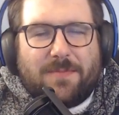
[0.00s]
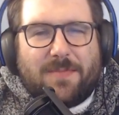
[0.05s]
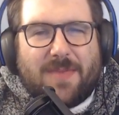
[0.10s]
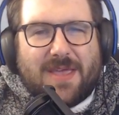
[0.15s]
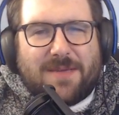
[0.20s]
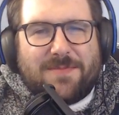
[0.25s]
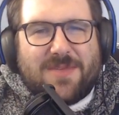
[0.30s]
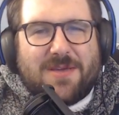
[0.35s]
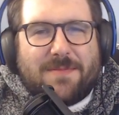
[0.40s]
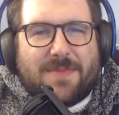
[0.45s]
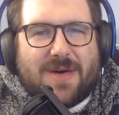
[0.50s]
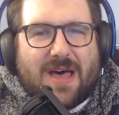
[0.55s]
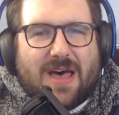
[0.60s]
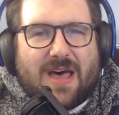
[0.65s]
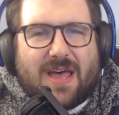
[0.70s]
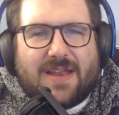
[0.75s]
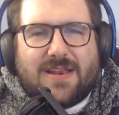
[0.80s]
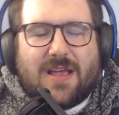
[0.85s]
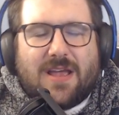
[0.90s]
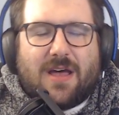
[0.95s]
Make me a
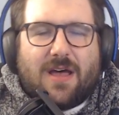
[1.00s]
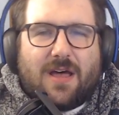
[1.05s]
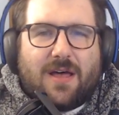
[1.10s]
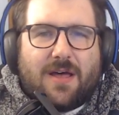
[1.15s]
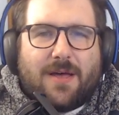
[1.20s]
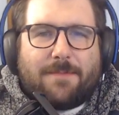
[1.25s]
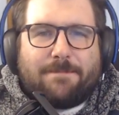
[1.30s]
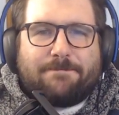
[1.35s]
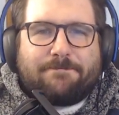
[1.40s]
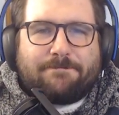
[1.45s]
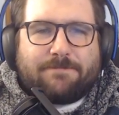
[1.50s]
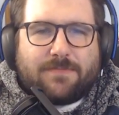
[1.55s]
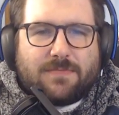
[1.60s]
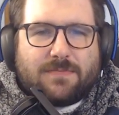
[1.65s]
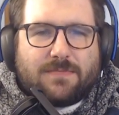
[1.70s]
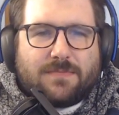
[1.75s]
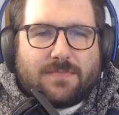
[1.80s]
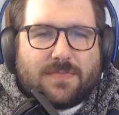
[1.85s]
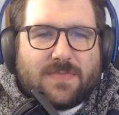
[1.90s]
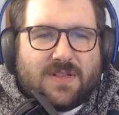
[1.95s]
mod.
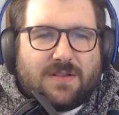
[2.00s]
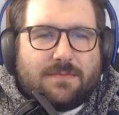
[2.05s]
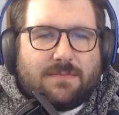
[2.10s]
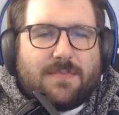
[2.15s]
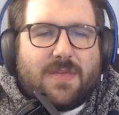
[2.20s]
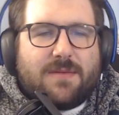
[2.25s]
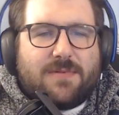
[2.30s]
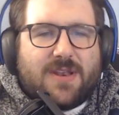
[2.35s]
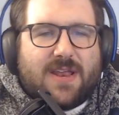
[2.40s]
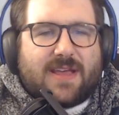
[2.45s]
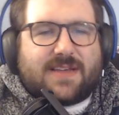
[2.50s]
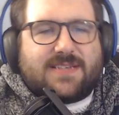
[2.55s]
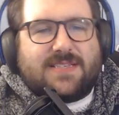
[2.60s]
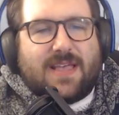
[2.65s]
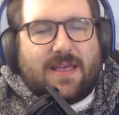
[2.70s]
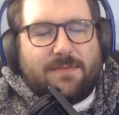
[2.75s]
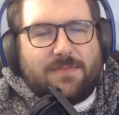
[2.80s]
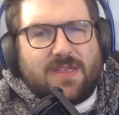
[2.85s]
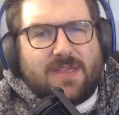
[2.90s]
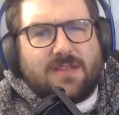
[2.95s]
Maybe next
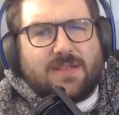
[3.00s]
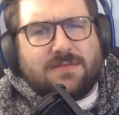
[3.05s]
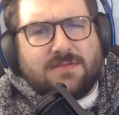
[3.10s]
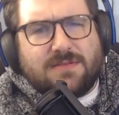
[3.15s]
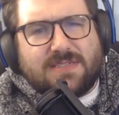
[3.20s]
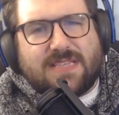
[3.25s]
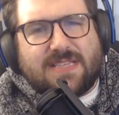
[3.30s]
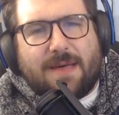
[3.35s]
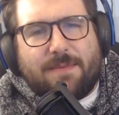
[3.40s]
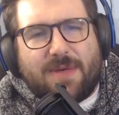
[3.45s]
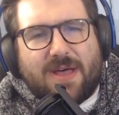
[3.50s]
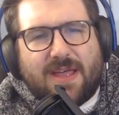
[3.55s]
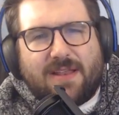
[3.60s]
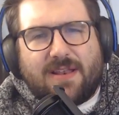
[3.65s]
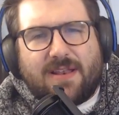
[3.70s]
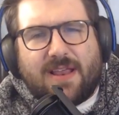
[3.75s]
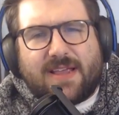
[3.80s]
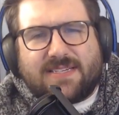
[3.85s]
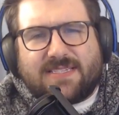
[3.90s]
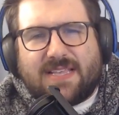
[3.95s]
time, man. Stop by the
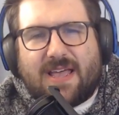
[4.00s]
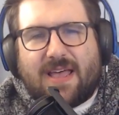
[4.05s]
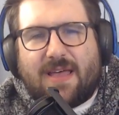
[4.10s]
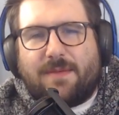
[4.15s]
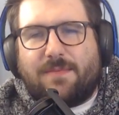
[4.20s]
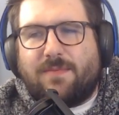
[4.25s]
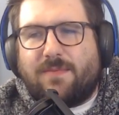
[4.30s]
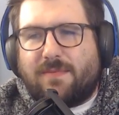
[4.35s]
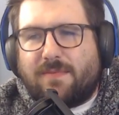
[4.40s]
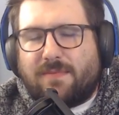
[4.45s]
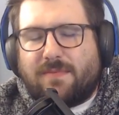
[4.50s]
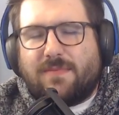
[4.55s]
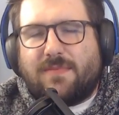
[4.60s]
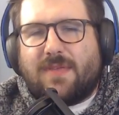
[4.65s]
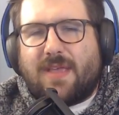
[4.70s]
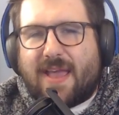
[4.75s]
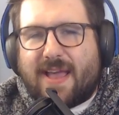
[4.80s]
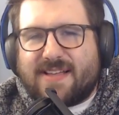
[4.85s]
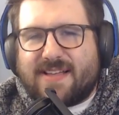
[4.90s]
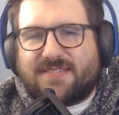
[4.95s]
next time.
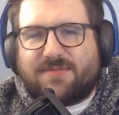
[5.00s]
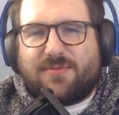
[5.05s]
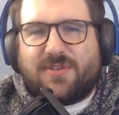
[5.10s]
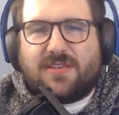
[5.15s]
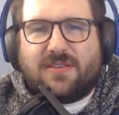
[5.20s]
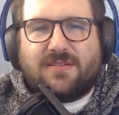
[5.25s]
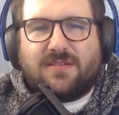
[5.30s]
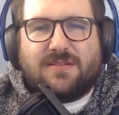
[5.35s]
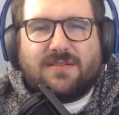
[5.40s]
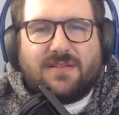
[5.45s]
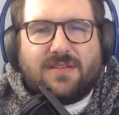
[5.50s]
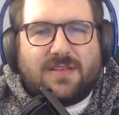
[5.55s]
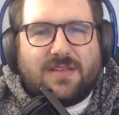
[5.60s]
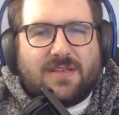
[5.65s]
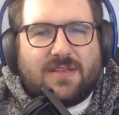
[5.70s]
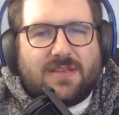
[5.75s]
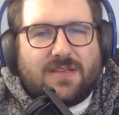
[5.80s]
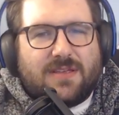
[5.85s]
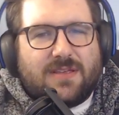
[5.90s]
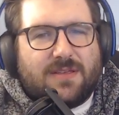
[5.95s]
Ask me,
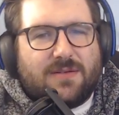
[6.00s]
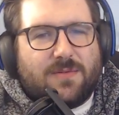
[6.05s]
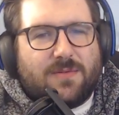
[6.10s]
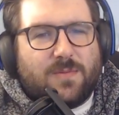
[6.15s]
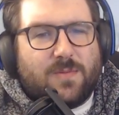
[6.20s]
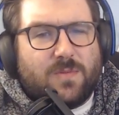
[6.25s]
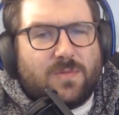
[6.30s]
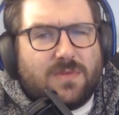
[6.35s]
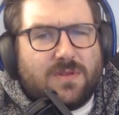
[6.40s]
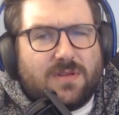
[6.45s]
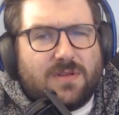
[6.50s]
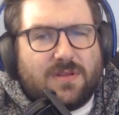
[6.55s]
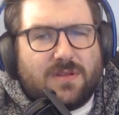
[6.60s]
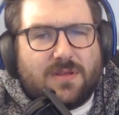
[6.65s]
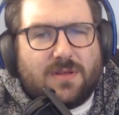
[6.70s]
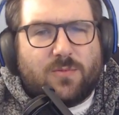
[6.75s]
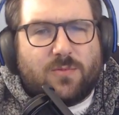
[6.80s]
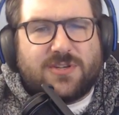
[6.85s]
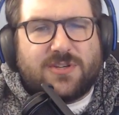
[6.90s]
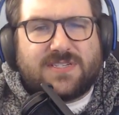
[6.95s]
and
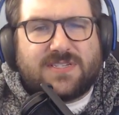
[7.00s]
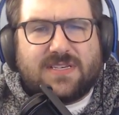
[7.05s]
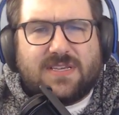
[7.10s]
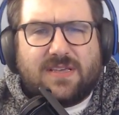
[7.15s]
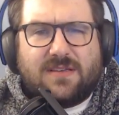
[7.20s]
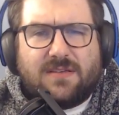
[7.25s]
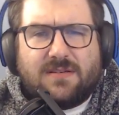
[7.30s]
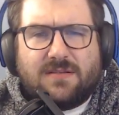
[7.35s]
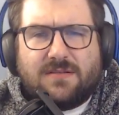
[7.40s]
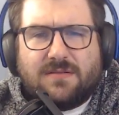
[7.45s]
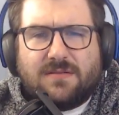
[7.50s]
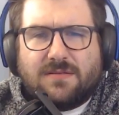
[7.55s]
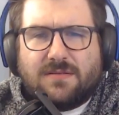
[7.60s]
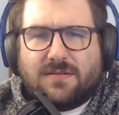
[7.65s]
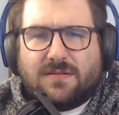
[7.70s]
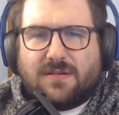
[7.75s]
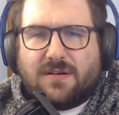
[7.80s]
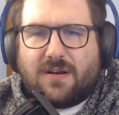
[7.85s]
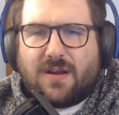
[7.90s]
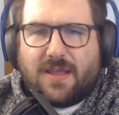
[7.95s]
we'll see.
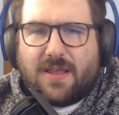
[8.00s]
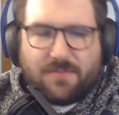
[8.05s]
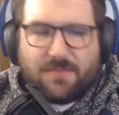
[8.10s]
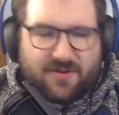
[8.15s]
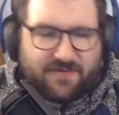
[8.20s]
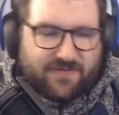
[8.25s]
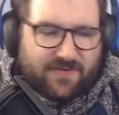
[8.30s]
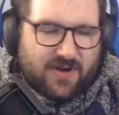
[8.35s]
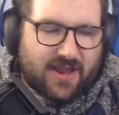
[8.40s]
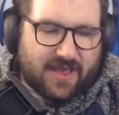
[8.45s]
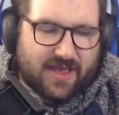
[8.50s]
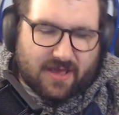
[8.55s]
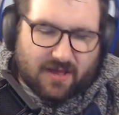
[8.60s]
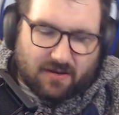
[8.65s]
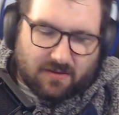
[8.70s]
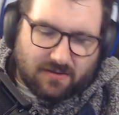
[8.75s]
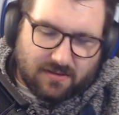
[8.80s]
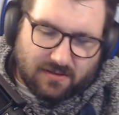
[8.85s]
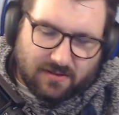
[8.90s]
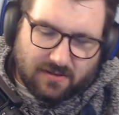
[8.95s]
All right, but for
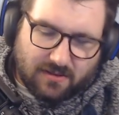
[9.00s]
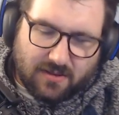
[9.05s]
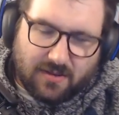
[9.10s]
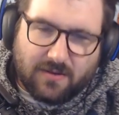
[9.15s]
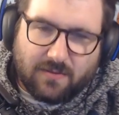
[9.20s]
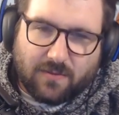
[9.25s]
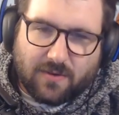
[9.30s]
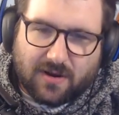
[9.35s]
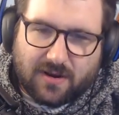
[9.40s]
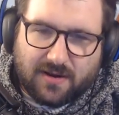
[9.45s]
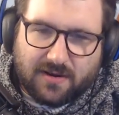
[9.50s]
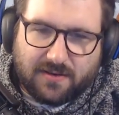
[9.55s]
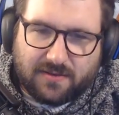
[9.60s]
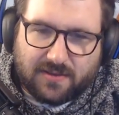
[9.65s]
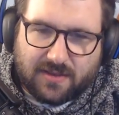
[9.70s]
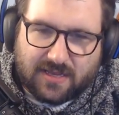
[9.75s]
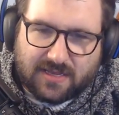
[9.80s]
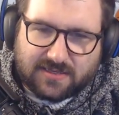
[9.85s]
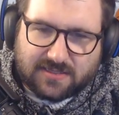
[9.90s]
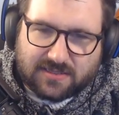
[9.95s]
now, we're going to do
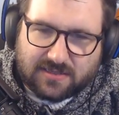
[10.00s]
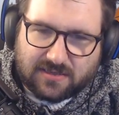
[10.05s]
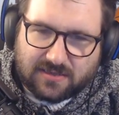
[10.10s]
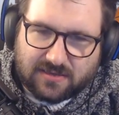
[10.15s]
this.